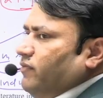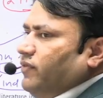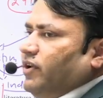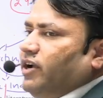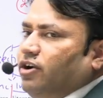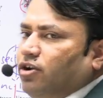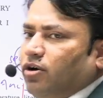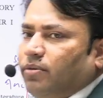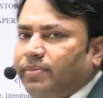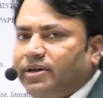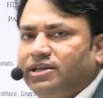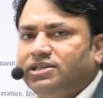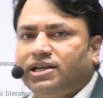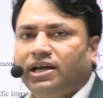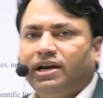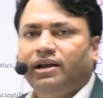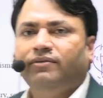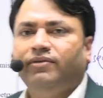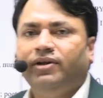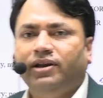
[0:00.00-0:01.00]
topics are
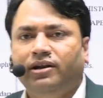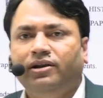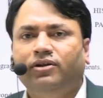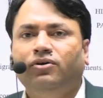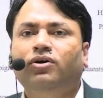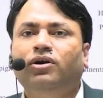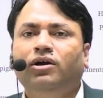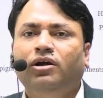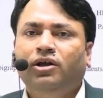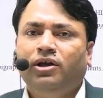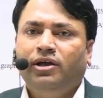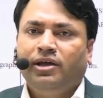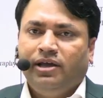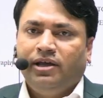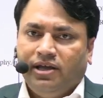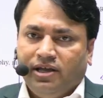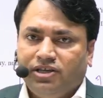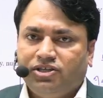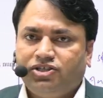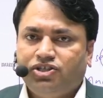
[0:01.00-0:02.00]
given in your
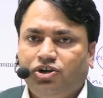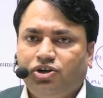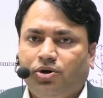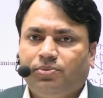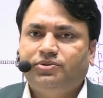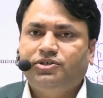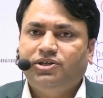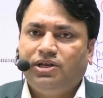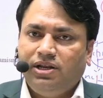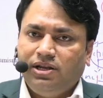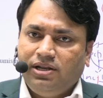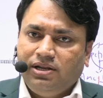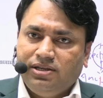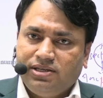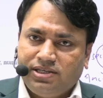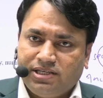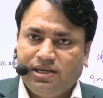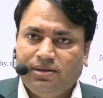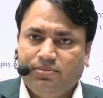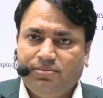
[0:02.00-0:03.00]
history optional
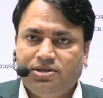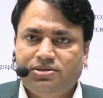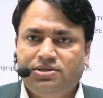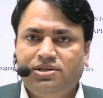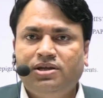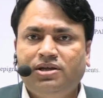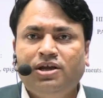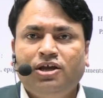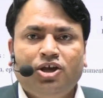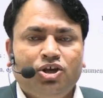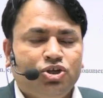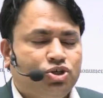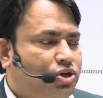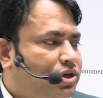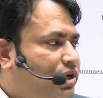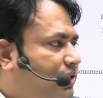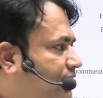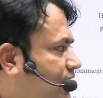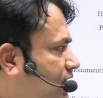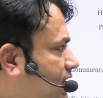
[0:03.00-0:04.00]
syllabus. So in our
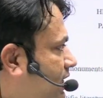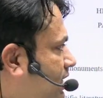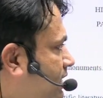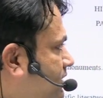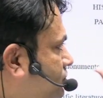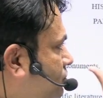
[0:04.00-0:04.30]
classroom